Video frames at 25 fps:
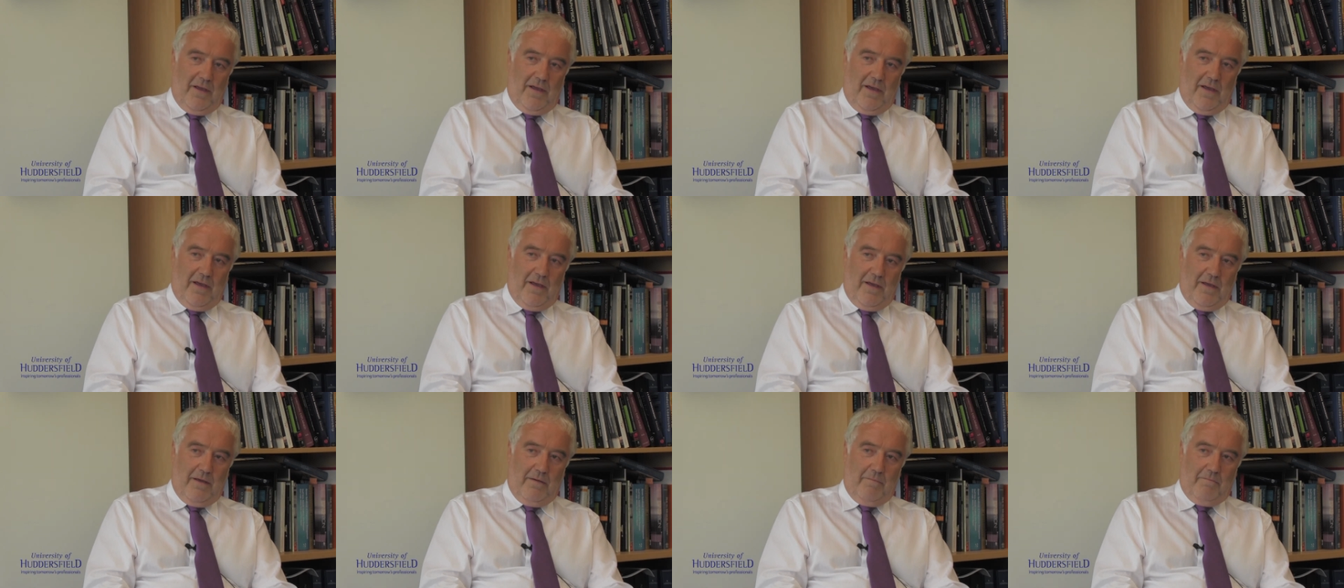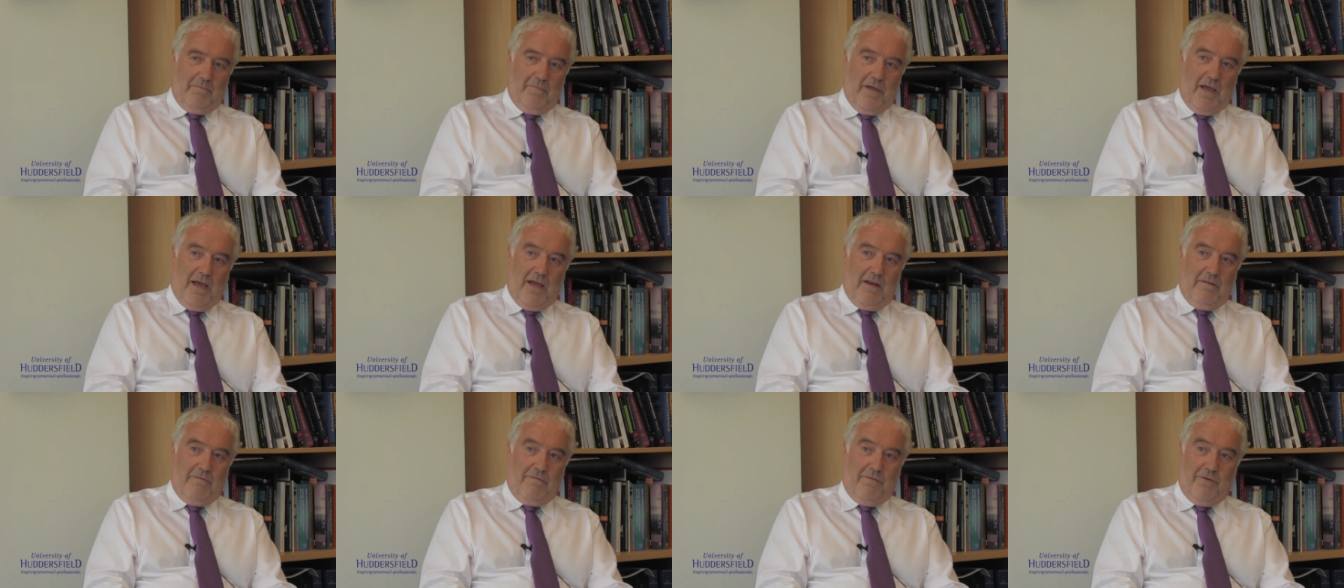and
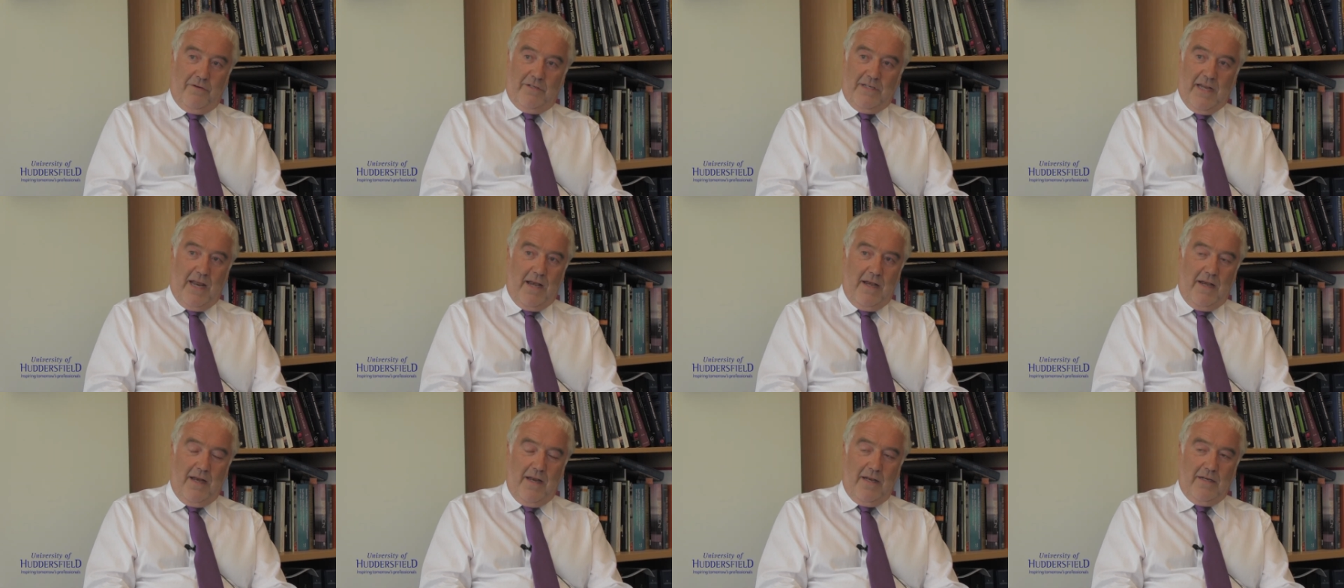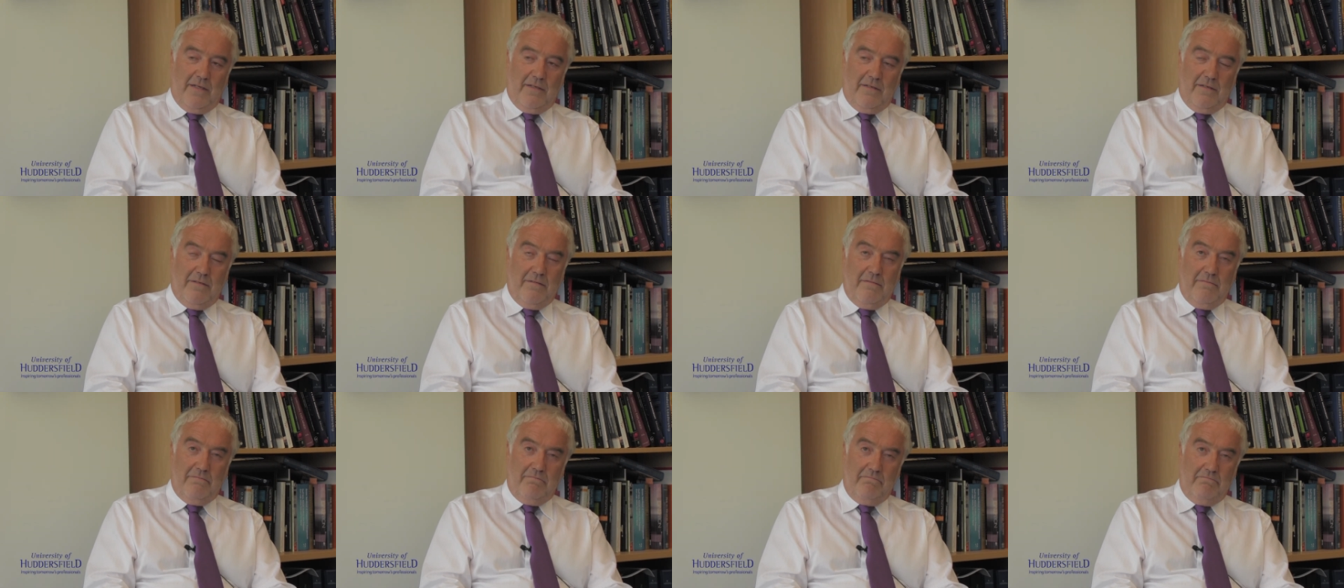for 10
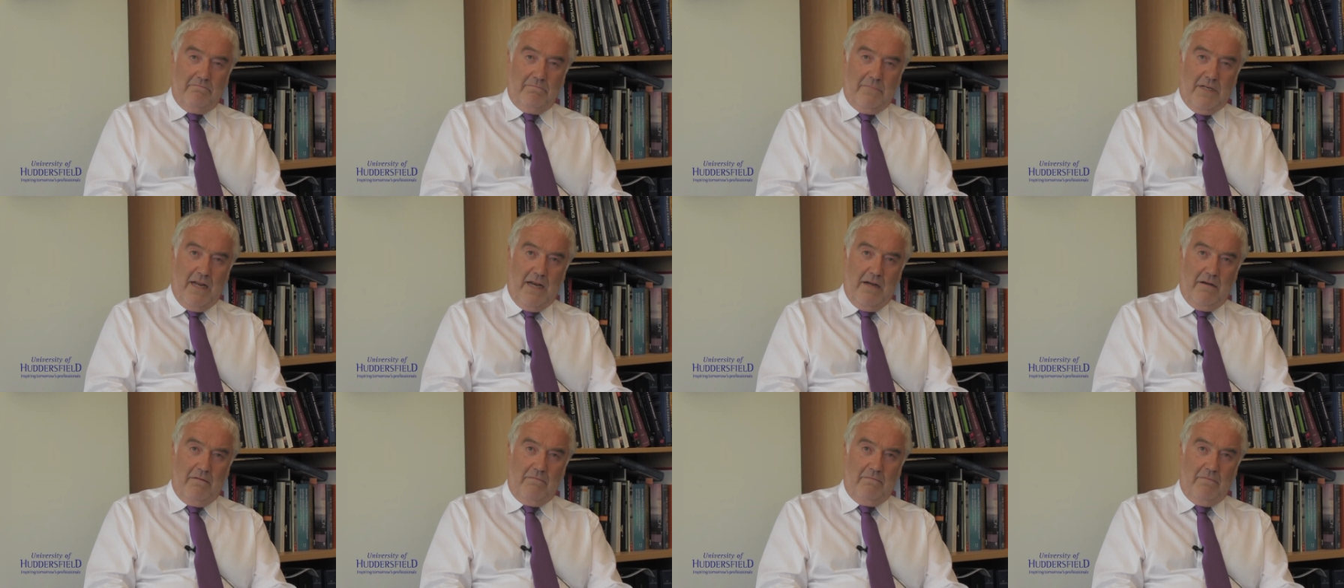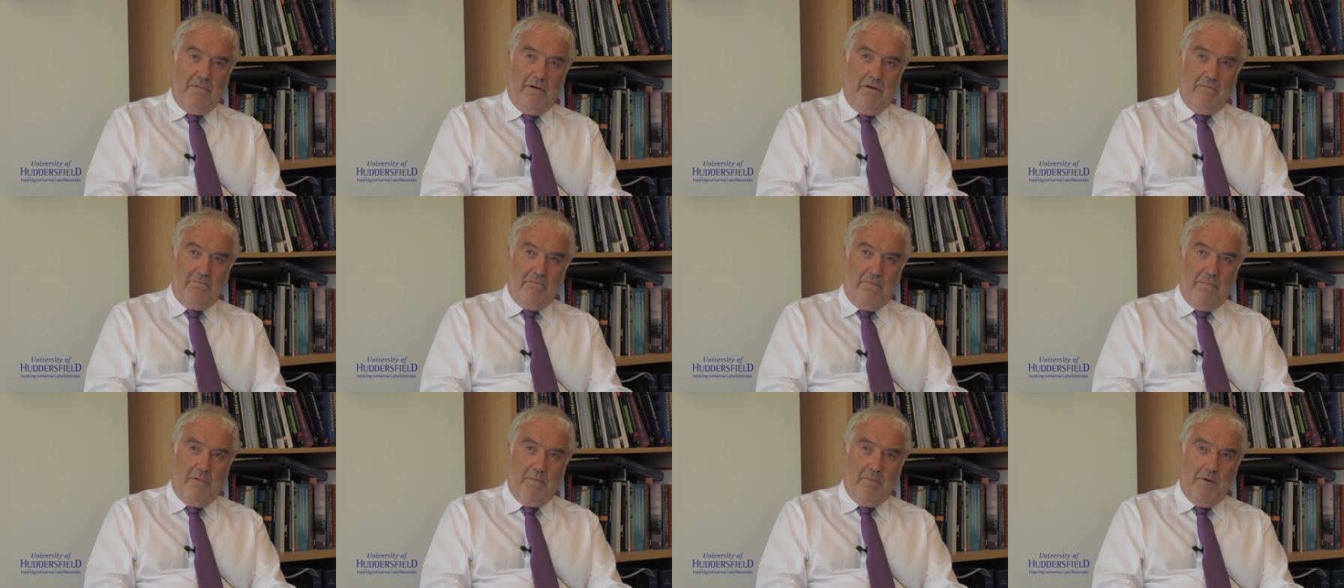days,
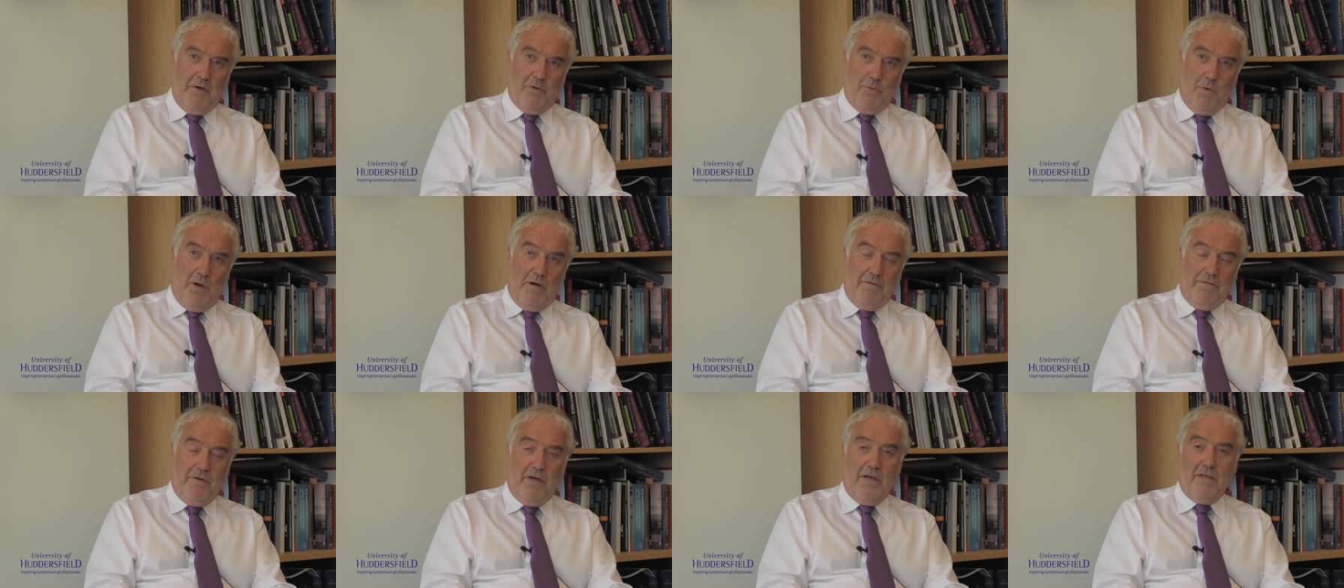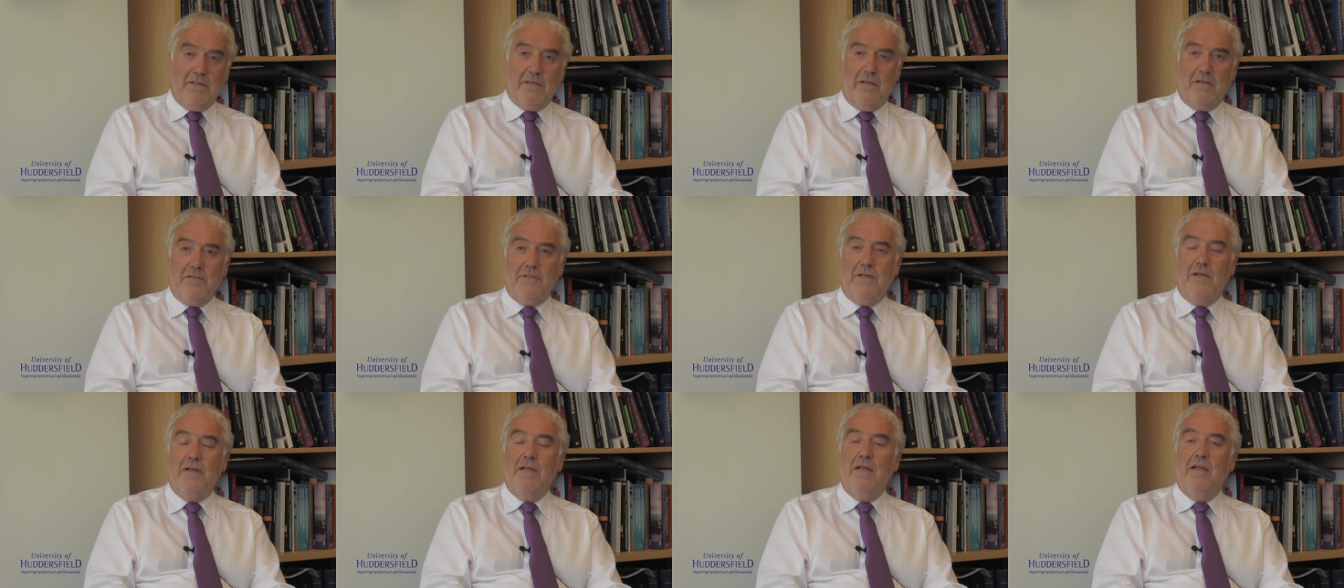10, maybe 12 days
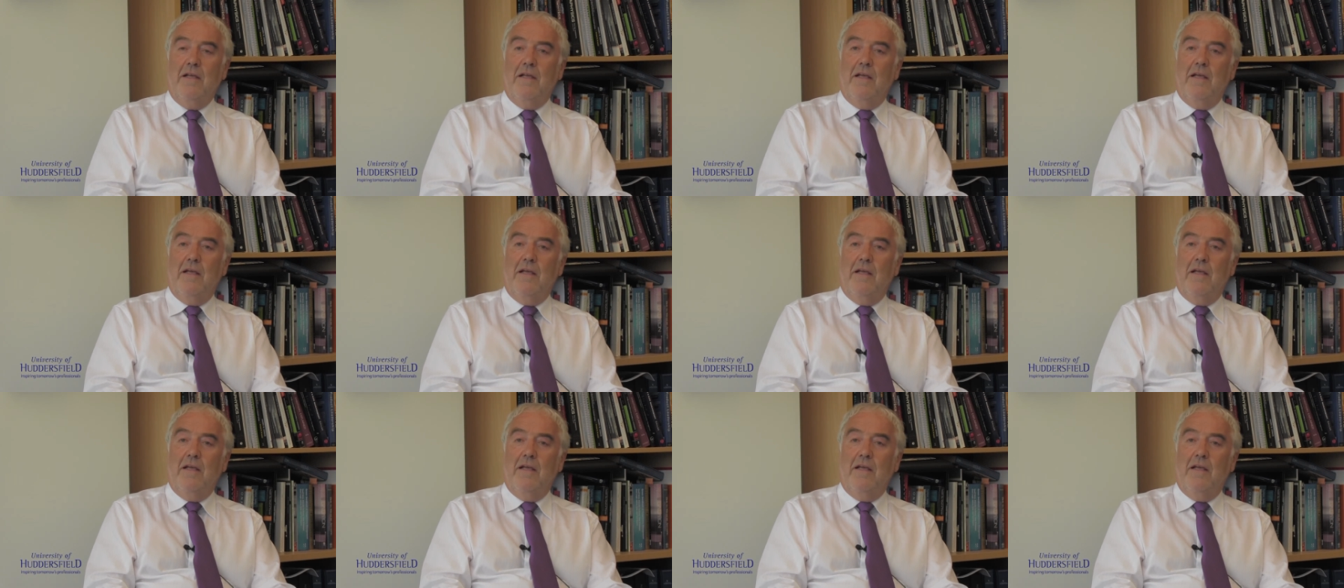actually,